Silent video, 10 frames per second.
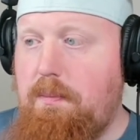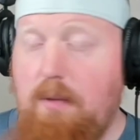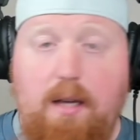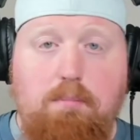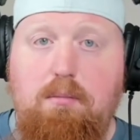
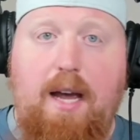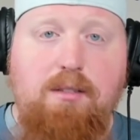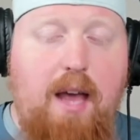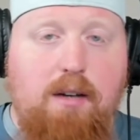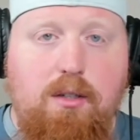like
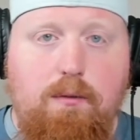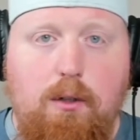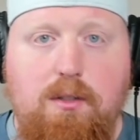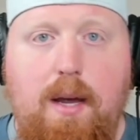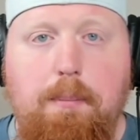task caching,
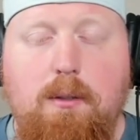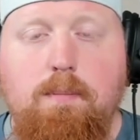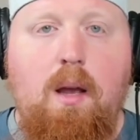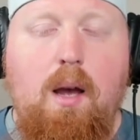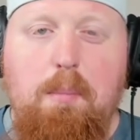for
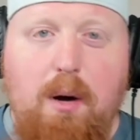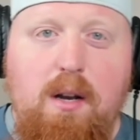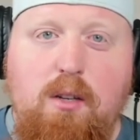example. But